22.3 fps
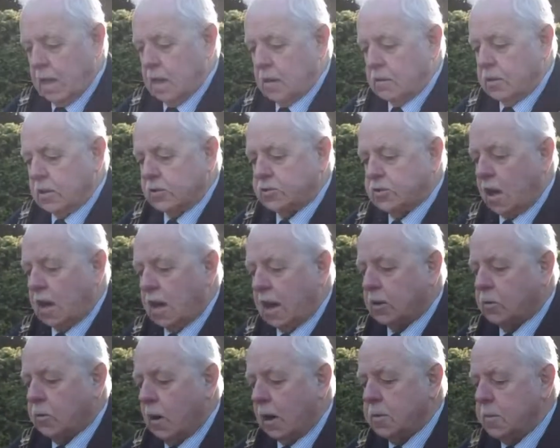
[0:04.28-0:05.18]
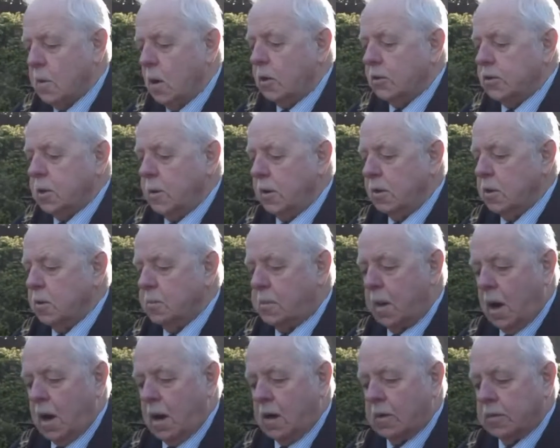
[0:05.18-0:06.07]
First of all, I'd like to welcome all to
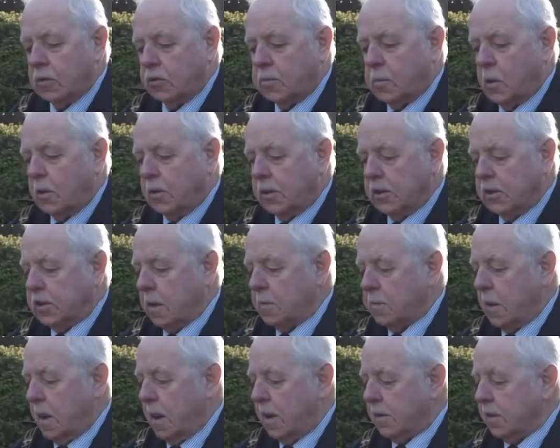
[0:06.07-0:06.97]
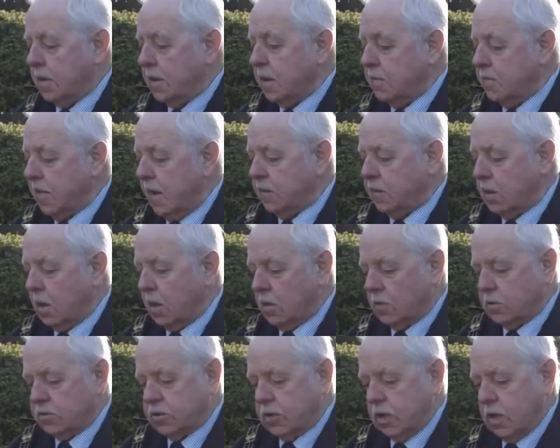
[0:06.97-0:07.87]
Boultham Park this morning to take part in the event to
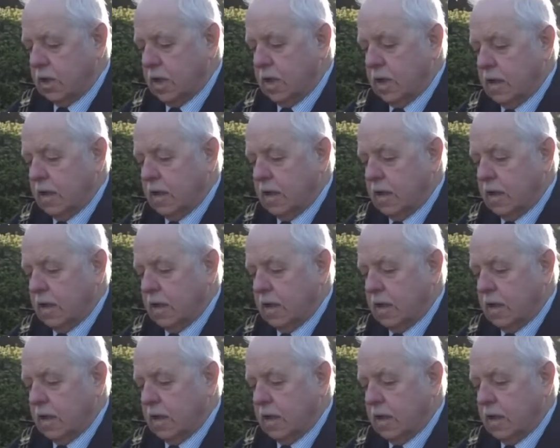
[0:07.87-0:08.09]
launch